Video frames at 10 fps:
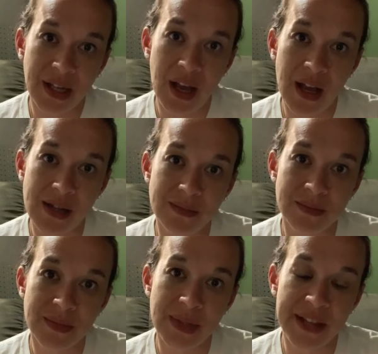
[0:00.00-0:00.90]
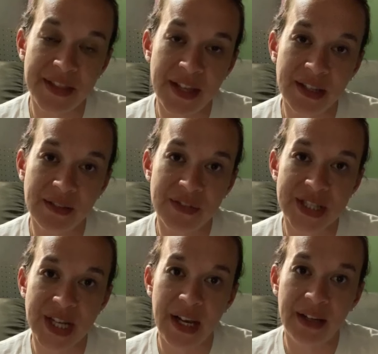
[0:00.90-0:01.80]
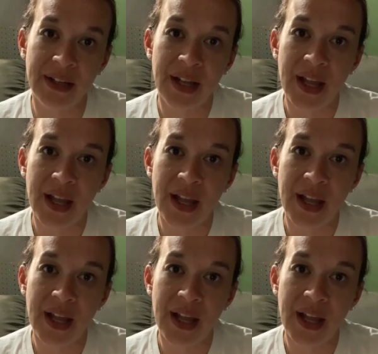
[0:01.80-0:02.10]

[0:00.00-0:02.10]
at the end of today.